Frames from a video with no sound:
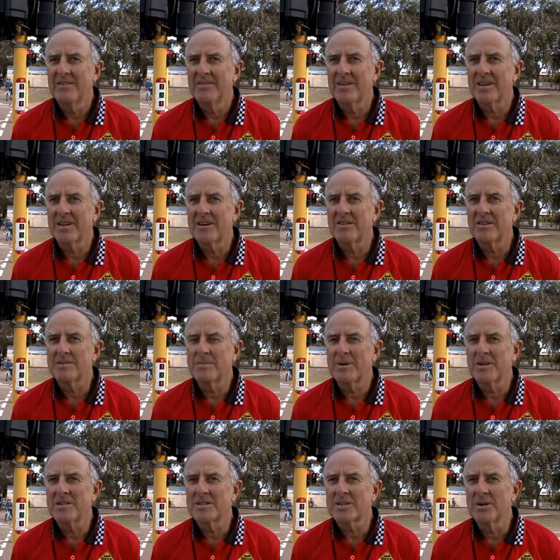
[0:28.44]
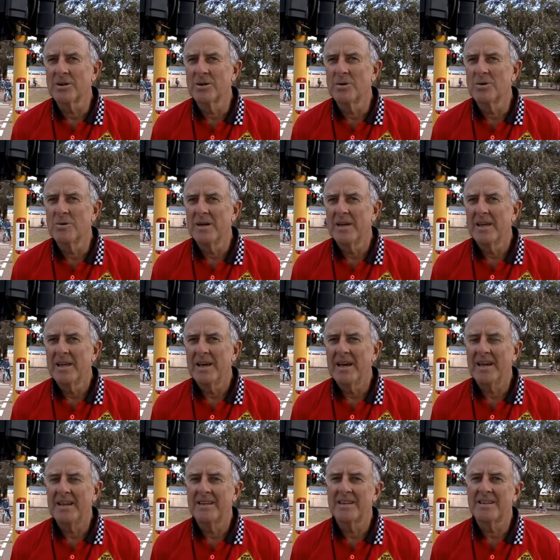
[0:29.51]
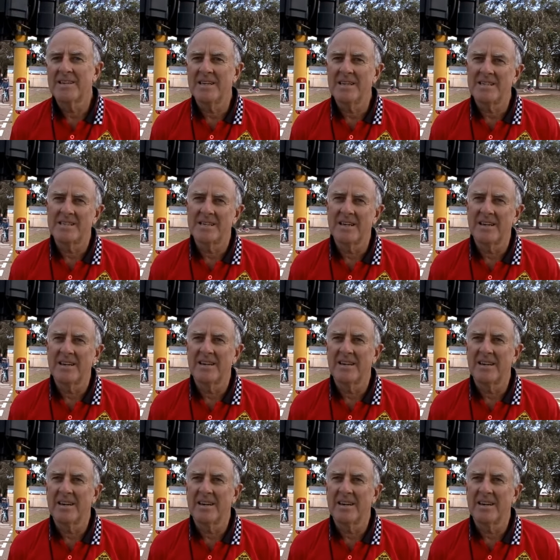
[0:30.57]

with the correspondence school and the teacher